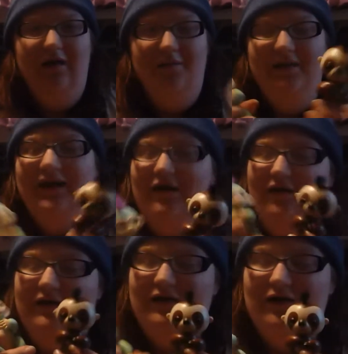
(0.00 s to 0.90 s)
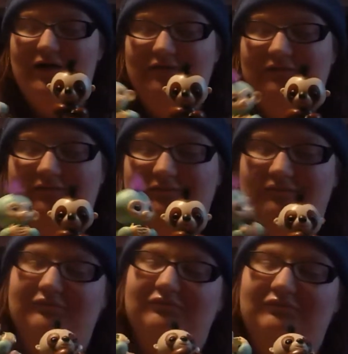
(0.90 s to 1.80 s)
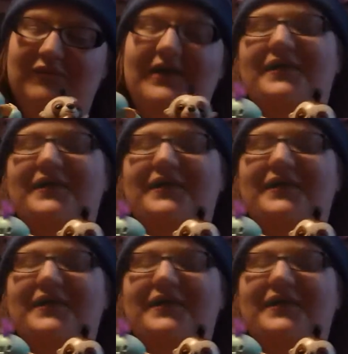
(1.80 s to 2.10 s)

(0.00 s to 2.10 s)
all in all, I